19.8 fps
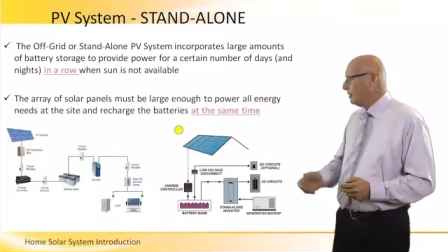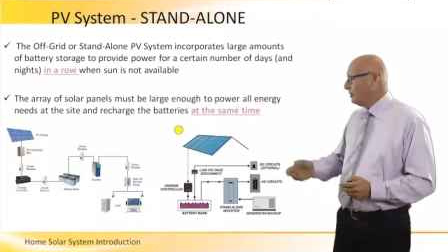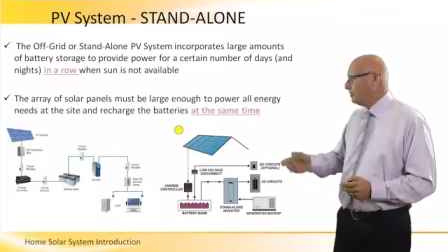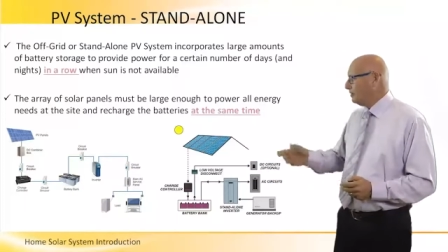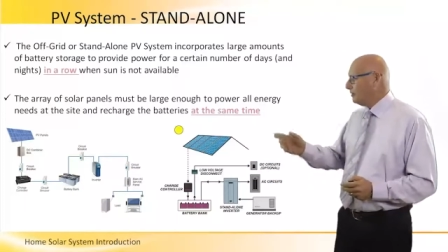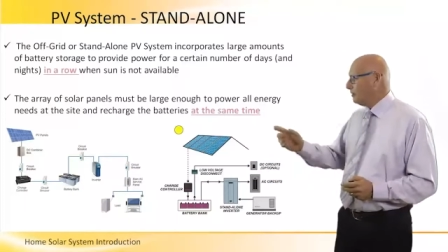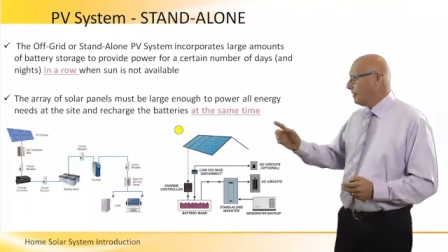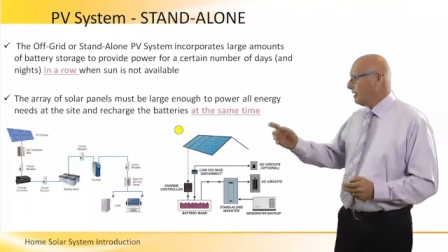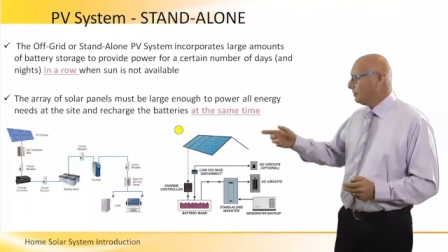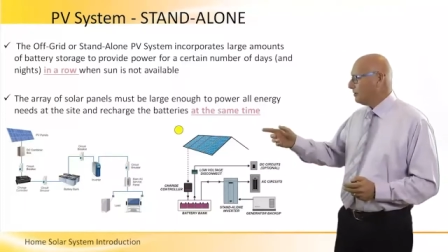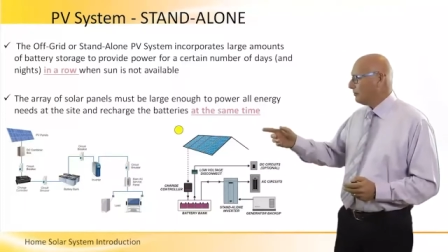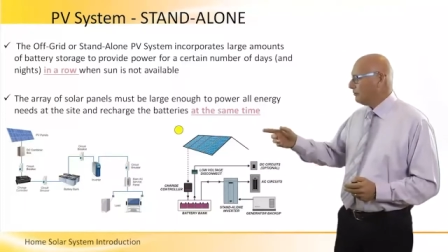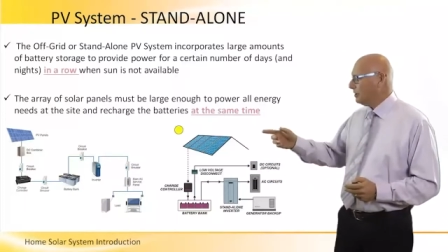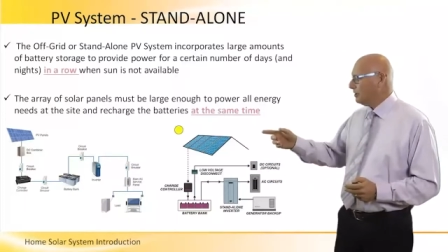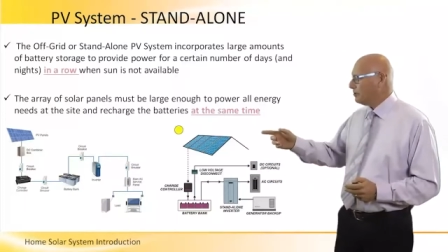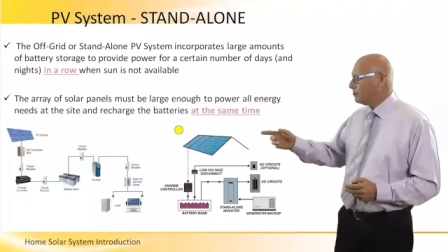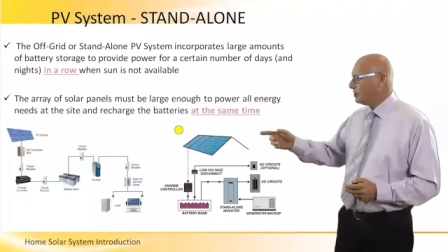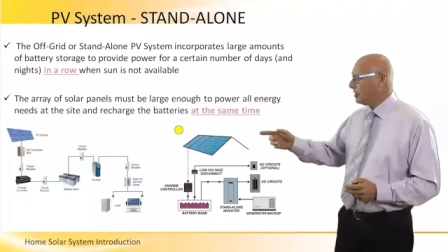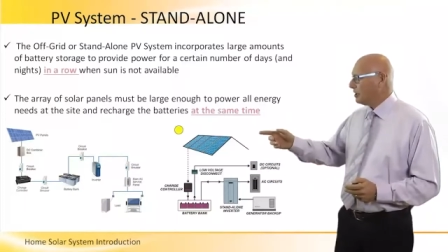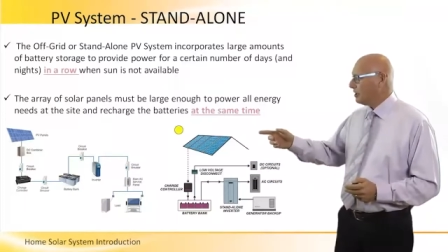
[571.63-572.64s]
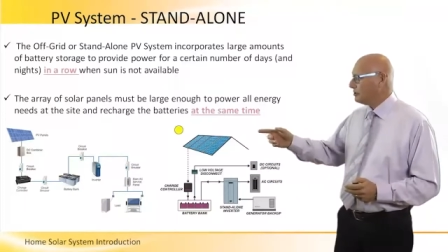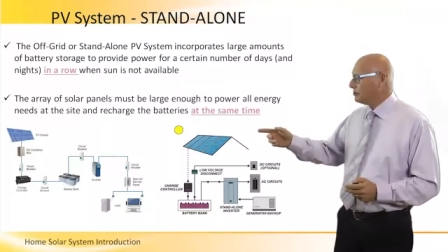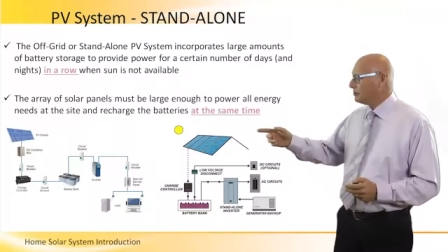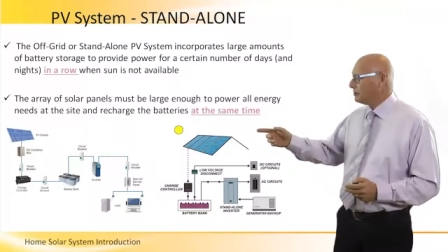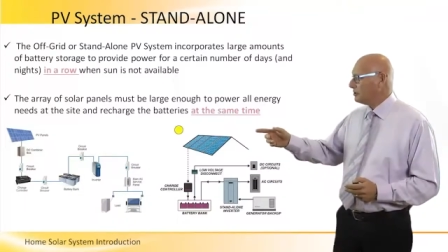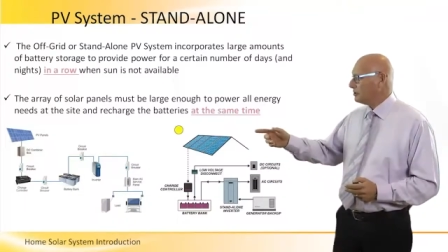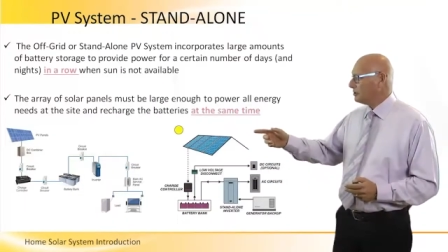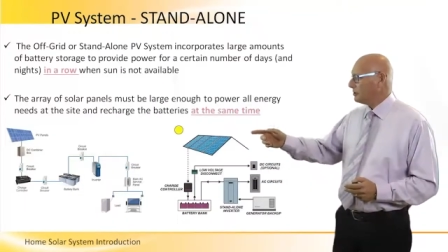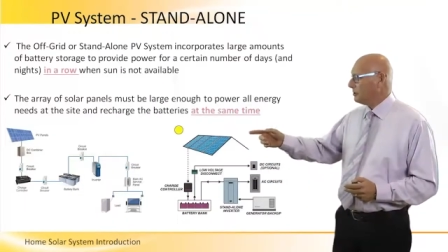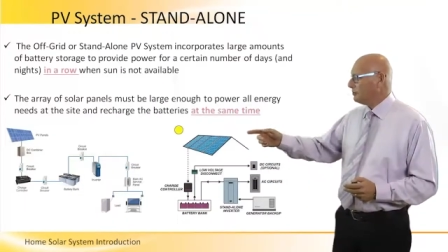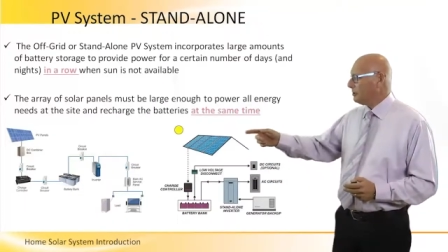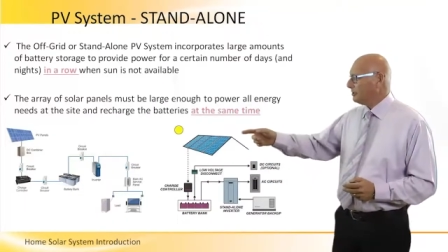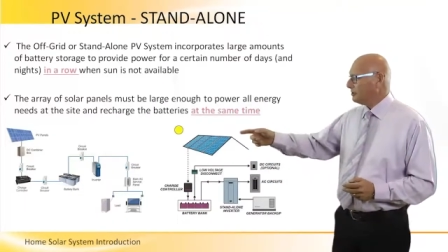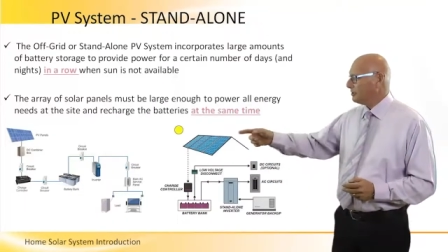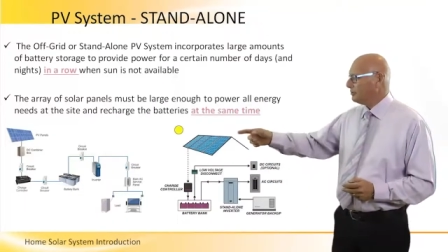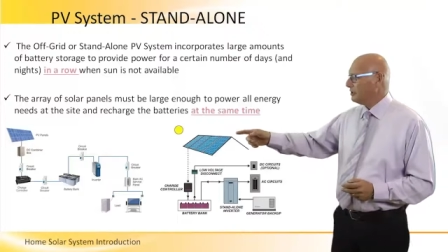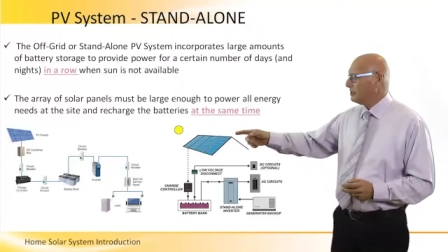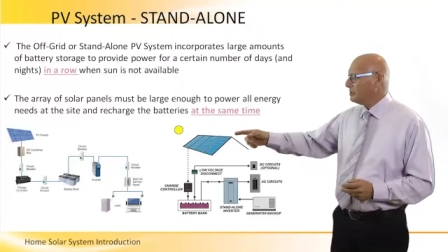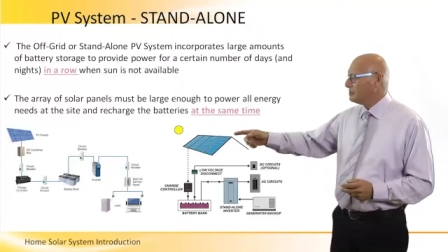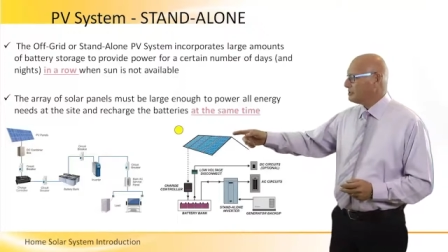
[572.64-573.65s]
The battery charge, the
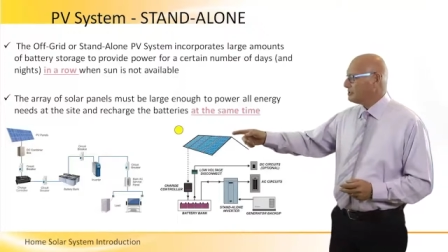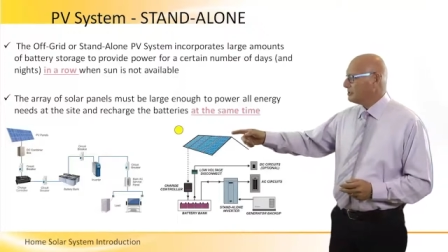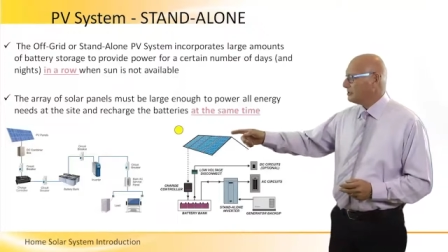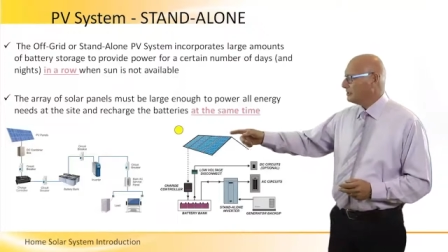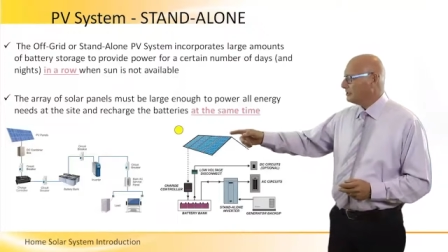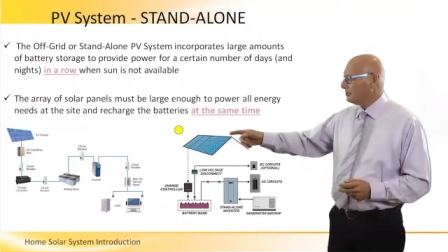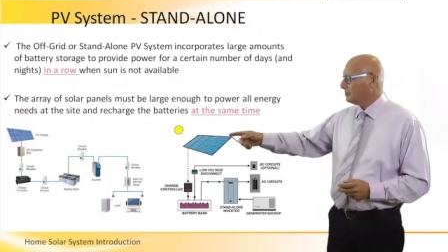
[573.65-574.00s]
batteries,